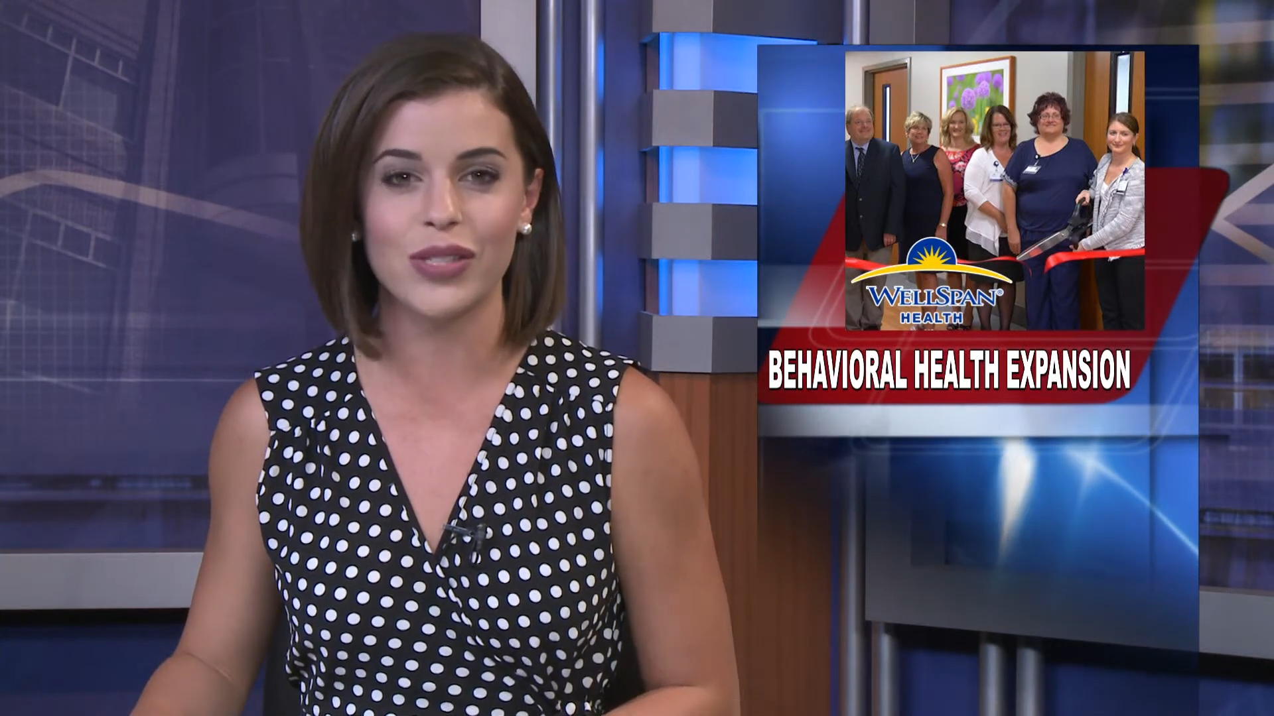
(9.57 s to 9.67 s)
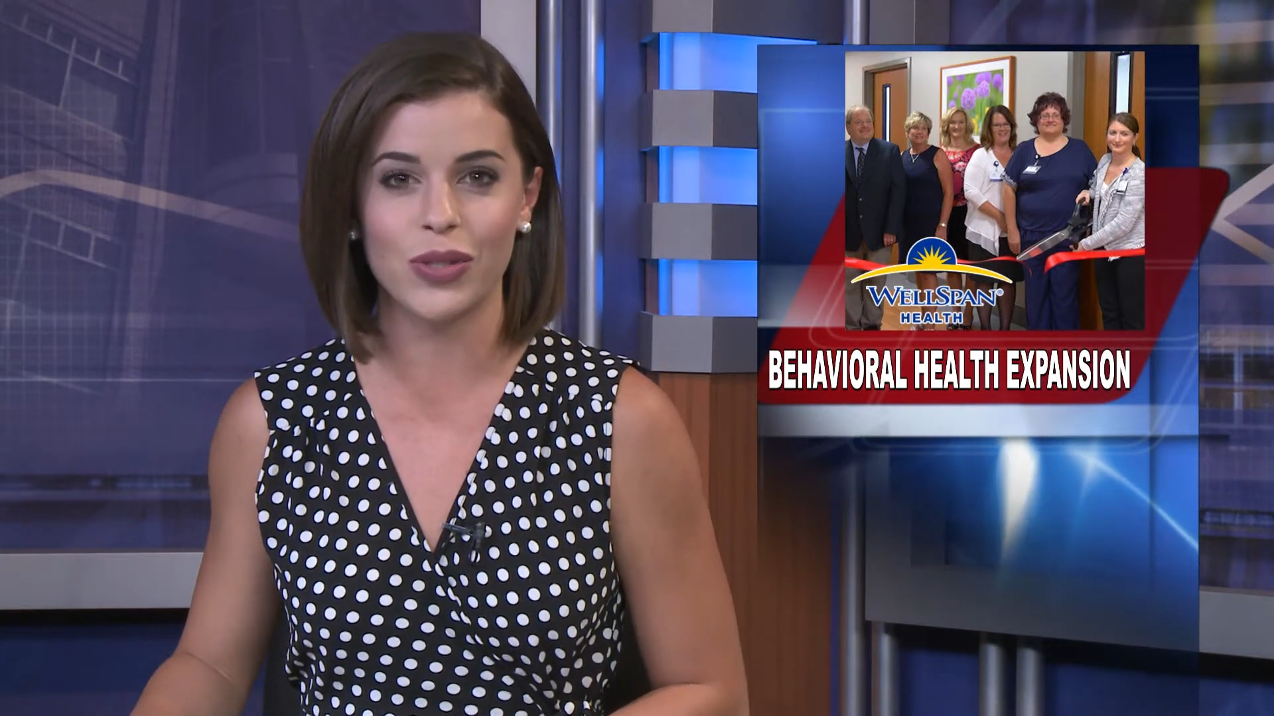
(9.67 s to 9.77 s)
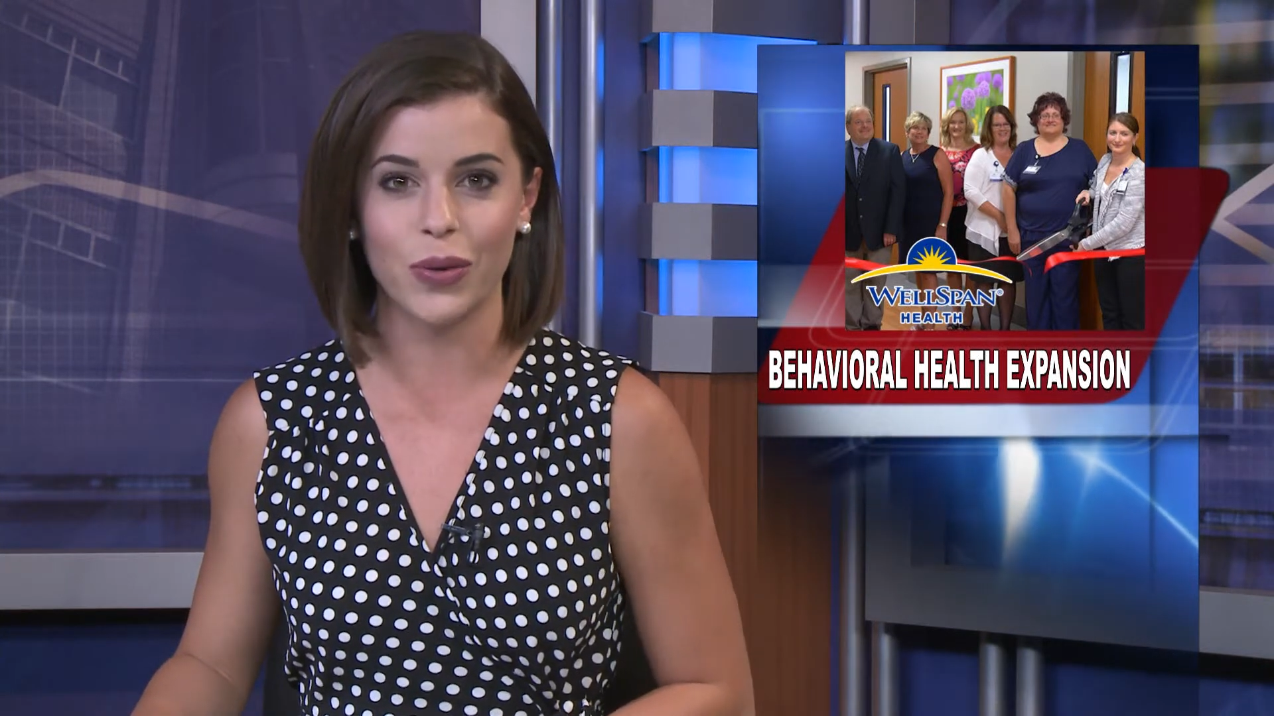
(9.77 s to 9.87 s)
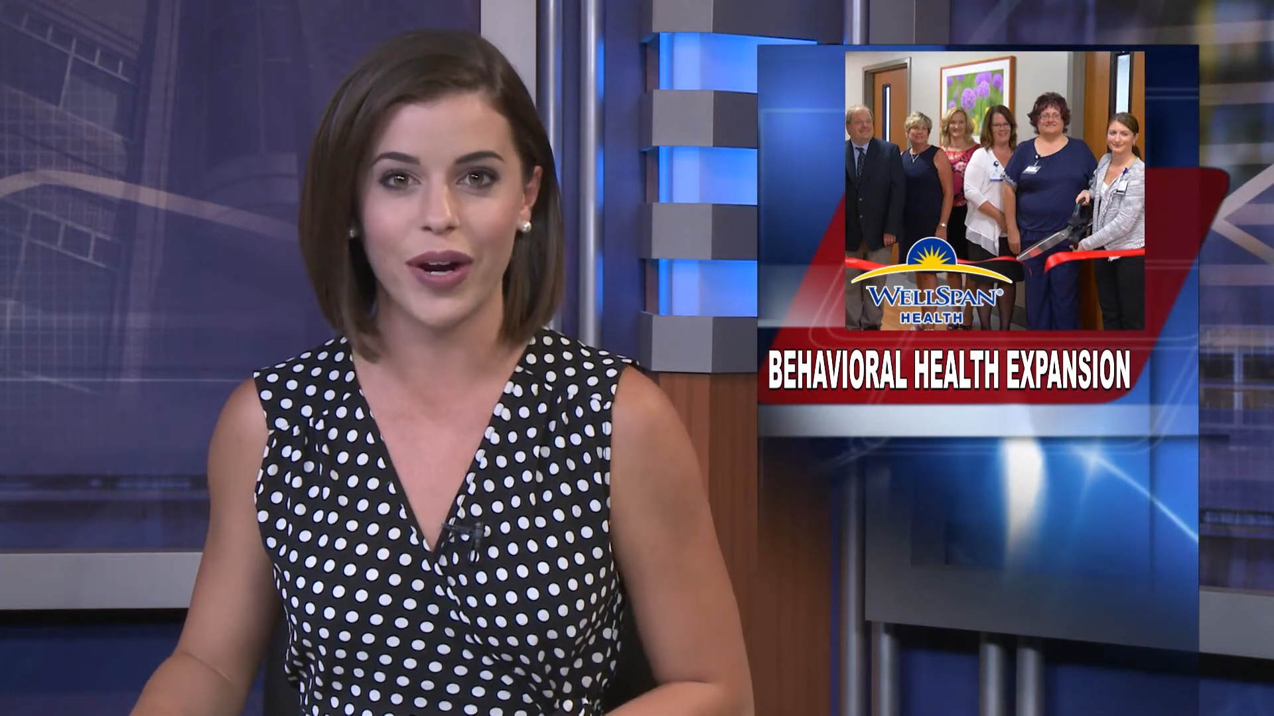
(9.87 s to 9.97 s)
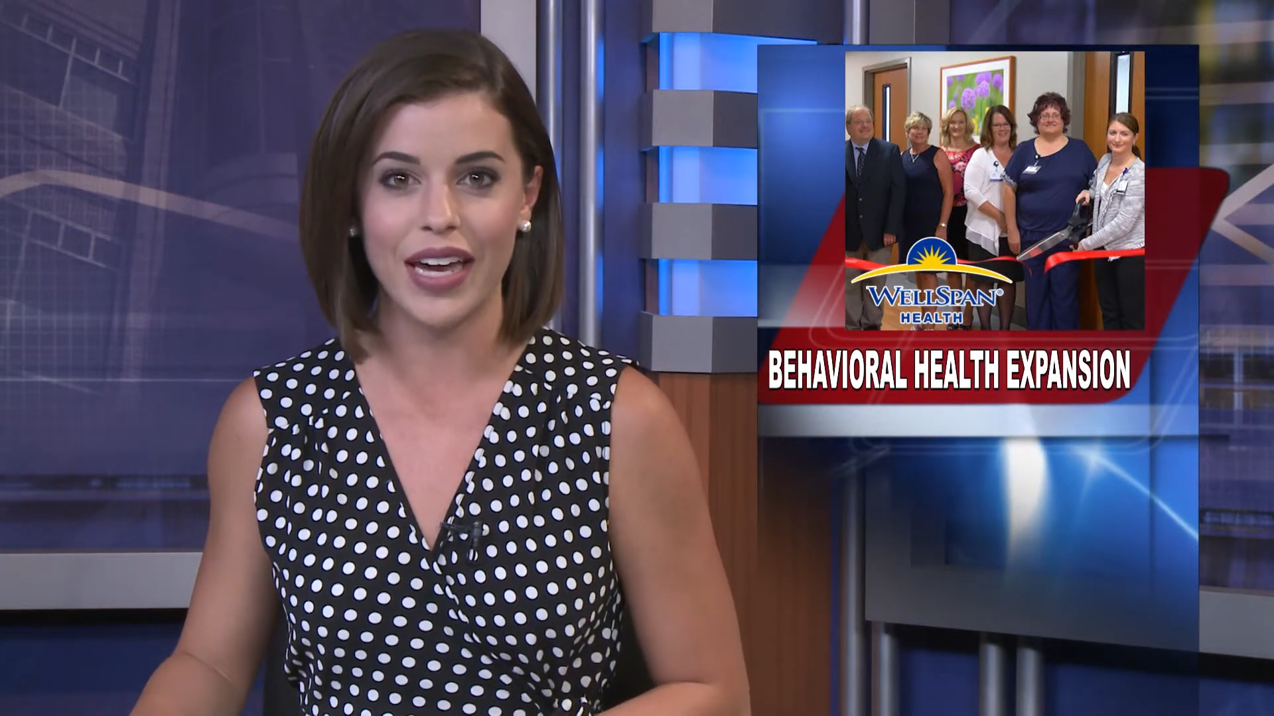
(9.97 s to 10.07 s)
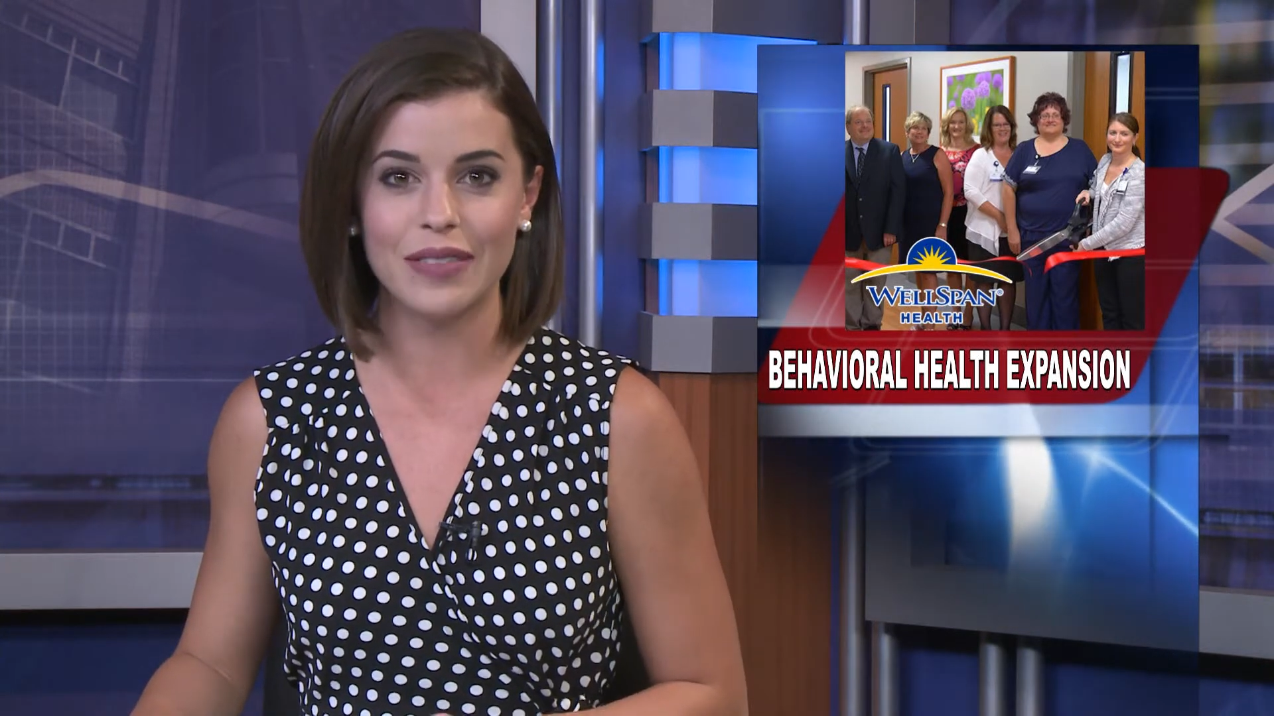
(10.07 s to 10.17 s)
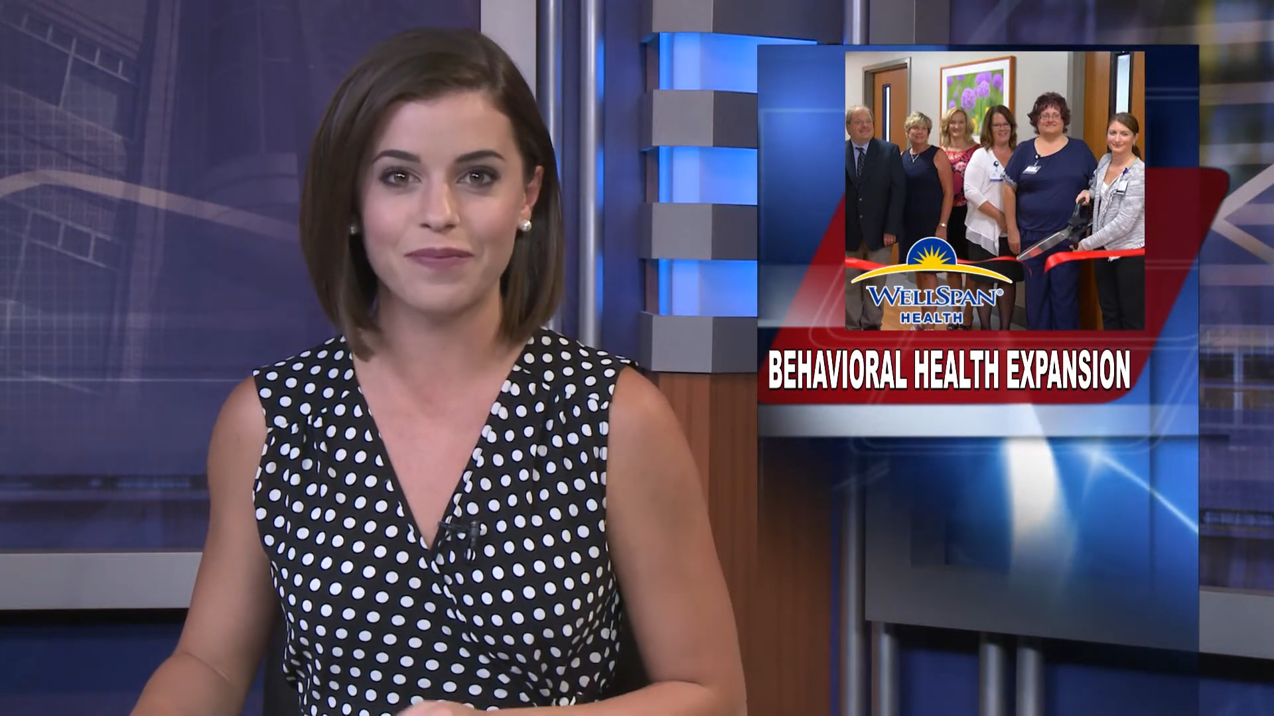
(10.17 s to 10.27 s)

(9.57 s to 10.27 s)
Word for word: the story.